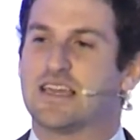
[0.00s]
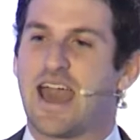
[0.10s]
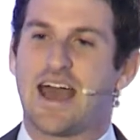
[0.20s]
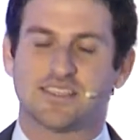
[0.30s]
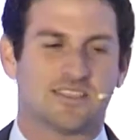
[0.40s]

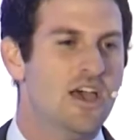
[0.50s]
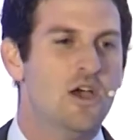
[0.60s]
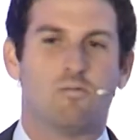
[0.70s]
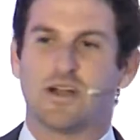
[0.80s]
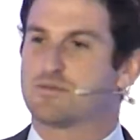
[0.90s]
guess
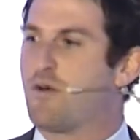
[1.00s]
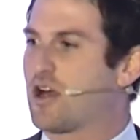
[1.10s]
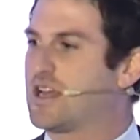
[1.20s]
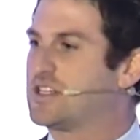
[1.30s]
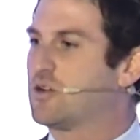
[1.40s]
which
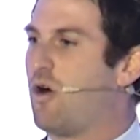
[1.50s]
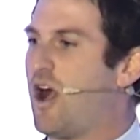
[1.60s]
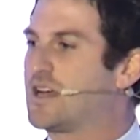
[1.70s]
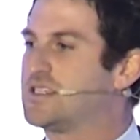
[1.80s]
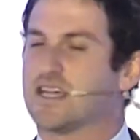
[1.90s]
market to
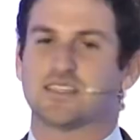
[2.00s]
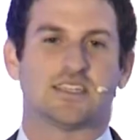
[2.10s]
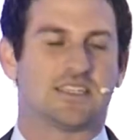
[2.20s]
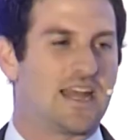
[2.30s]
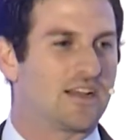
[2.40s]
walk 6 to
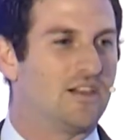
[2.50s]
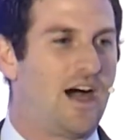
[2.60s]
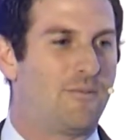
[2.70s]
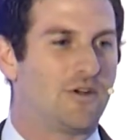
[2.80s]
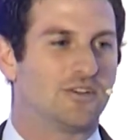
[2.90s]
10
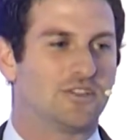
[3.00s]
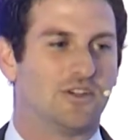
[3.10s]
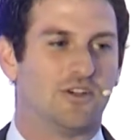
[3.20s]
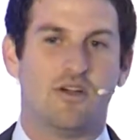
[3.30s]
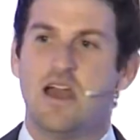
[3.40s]
kilometers
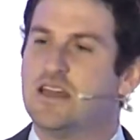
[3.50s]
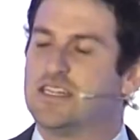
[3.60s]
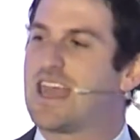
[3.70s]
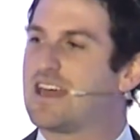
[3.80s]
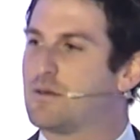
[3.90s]
to
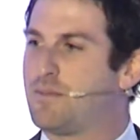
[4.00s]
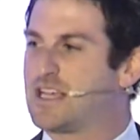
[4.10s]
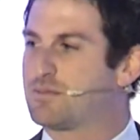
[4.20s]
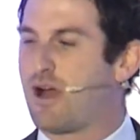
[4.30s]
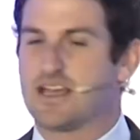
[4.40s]
get the
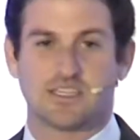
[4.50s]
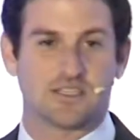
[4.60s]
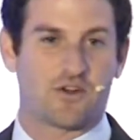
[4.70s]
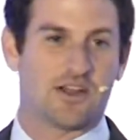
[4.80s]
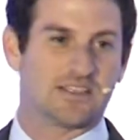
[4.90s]
best prices for his